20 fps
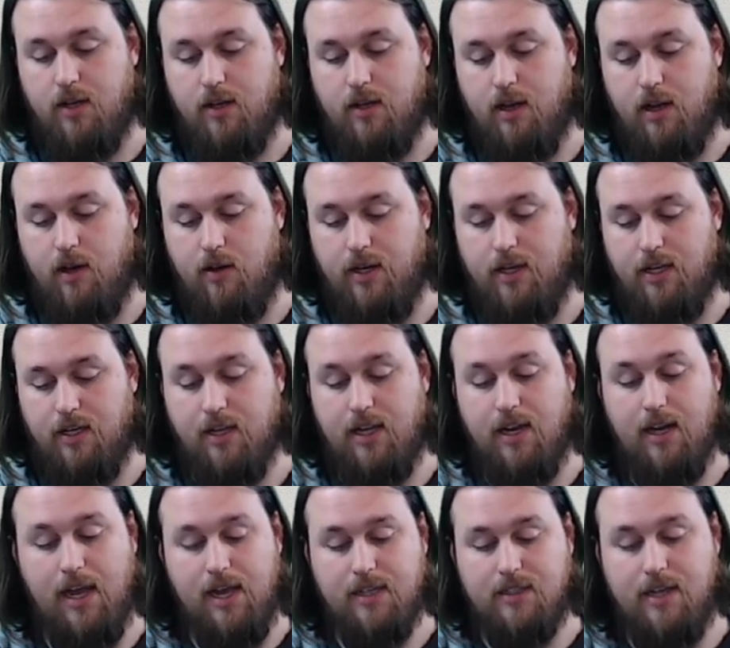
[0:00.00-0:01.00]
Now, he did
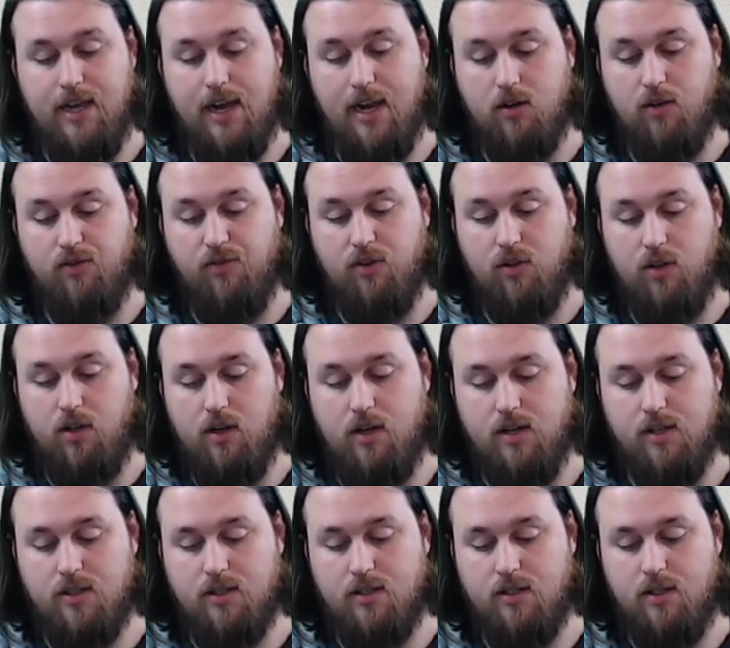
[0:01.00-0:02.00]
get a tackle for
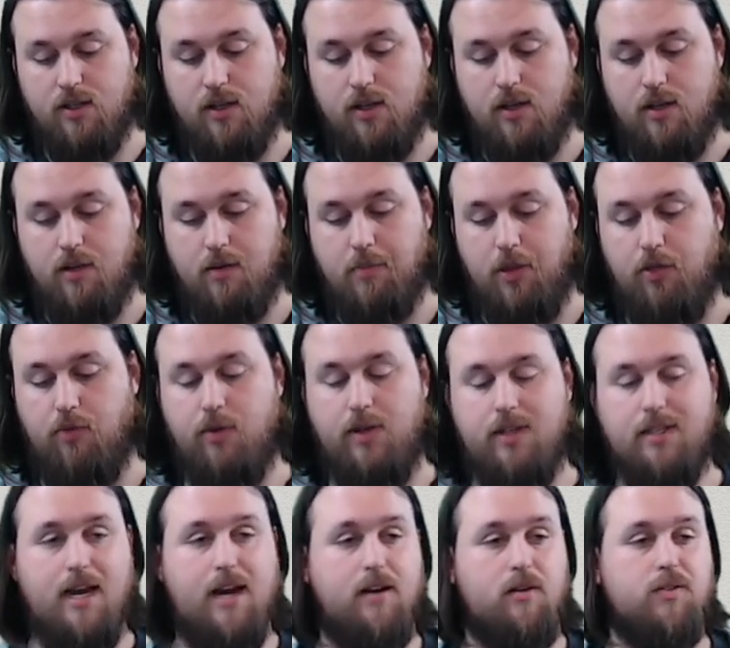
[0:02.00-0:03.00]
loss, but 3
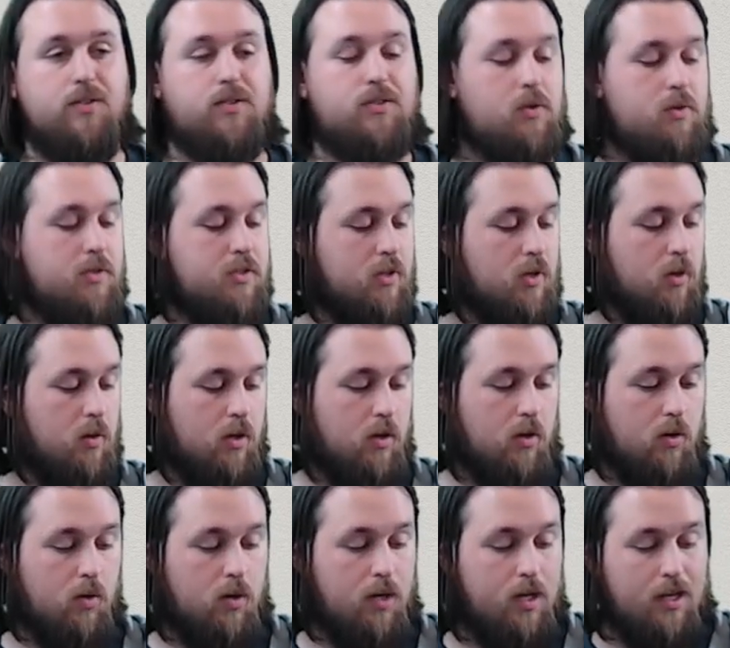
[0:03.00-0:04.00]
tackles, 2
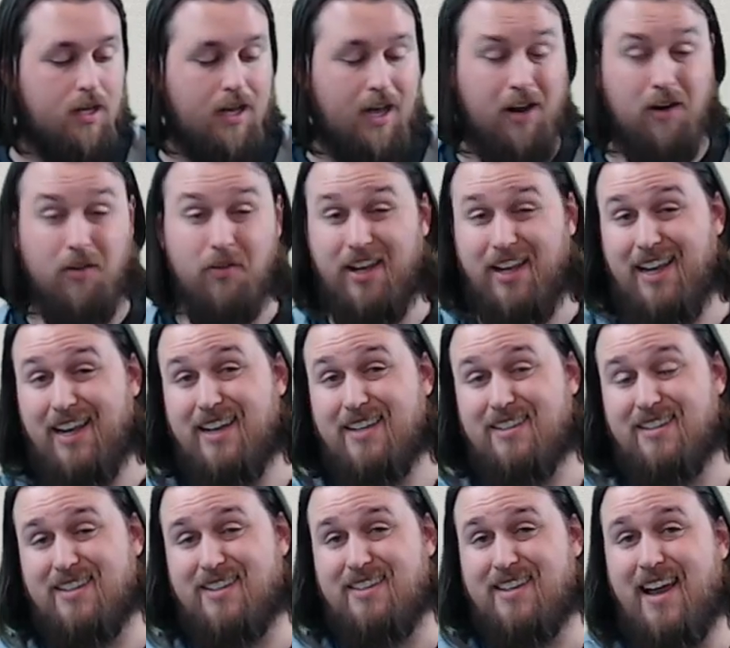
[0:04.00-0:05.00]
solo. I don't think he
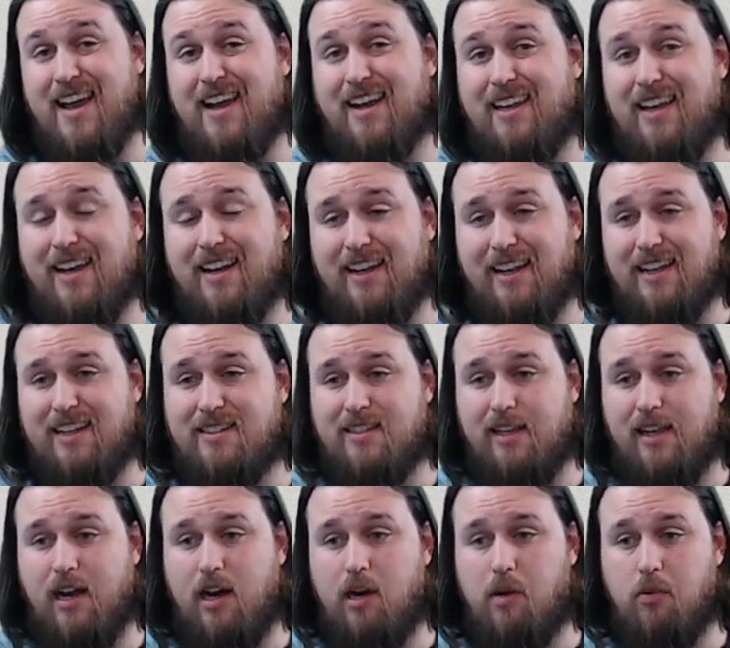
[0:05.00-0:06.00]
has a sack yet against the
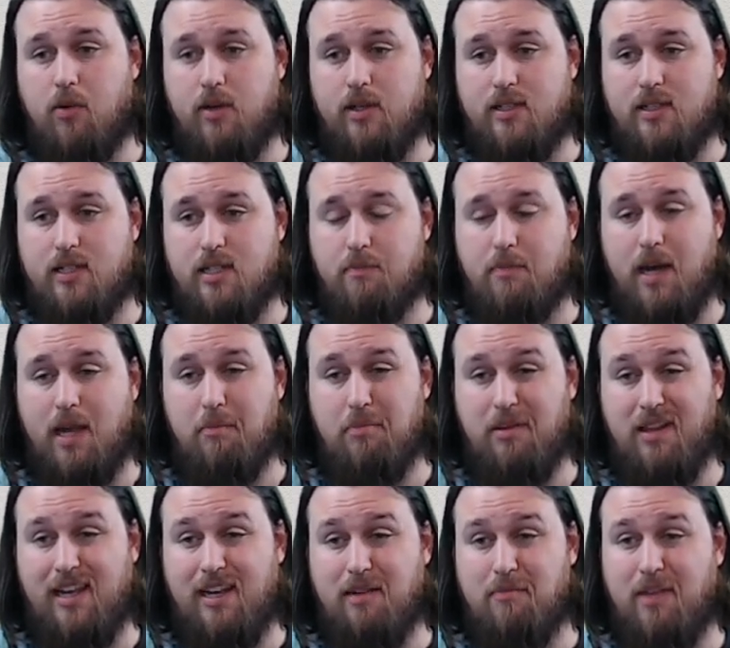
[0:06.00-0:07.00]
Cowboys, despite
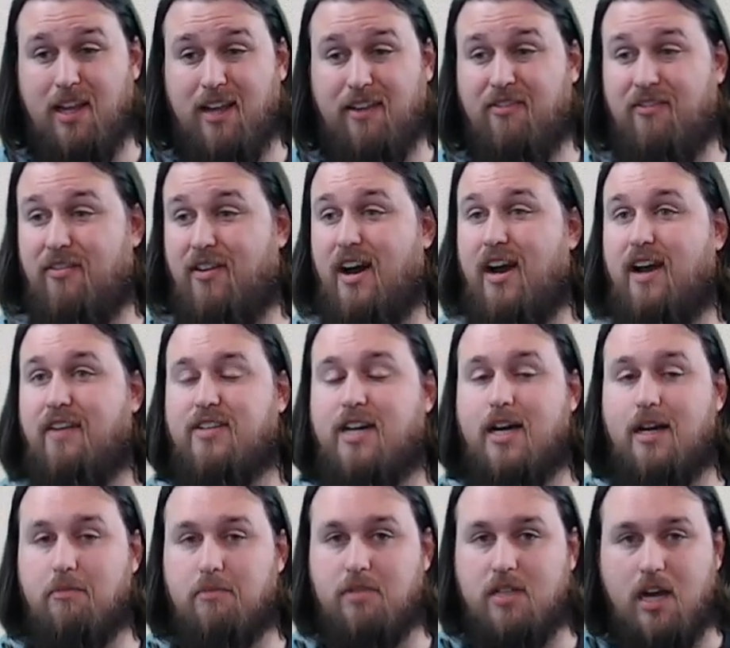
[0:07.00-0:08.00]
playing them like 5
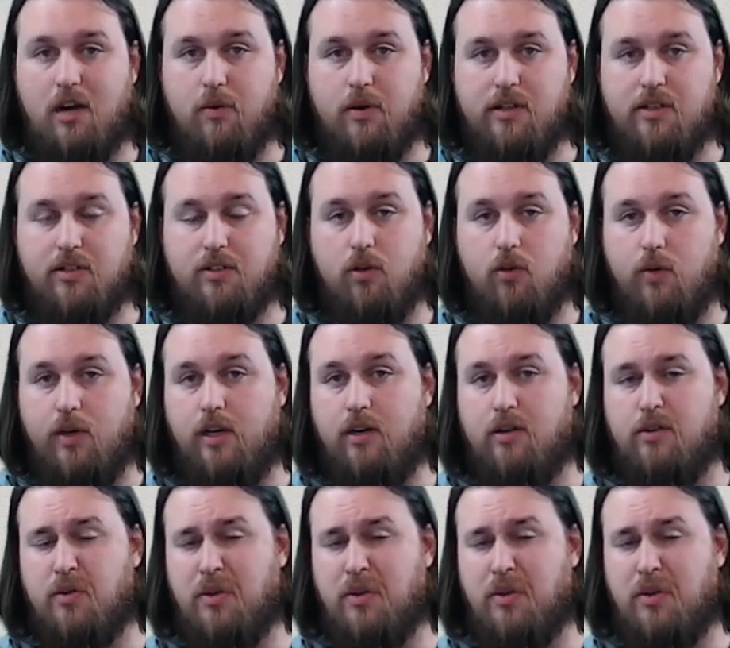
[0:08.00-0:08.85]
times now in his career.